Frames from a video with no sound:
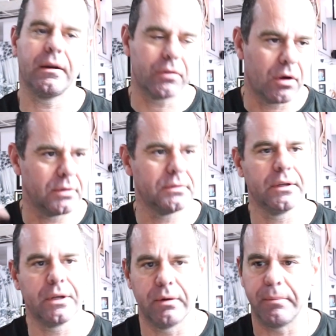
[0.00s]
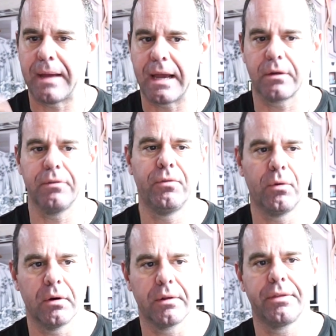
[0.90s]
of constantly going back and
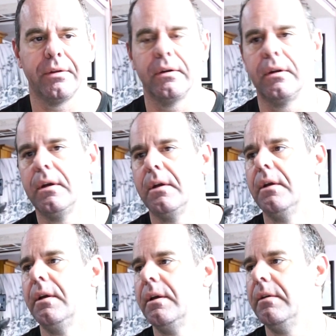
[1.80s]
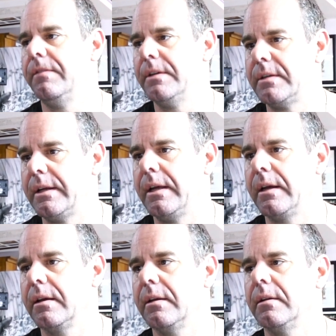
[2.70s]
forth and
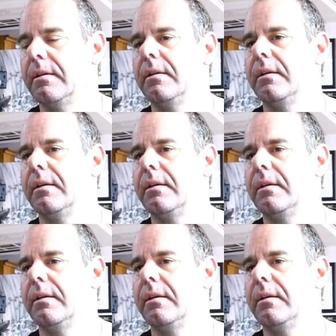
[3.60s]
visiting and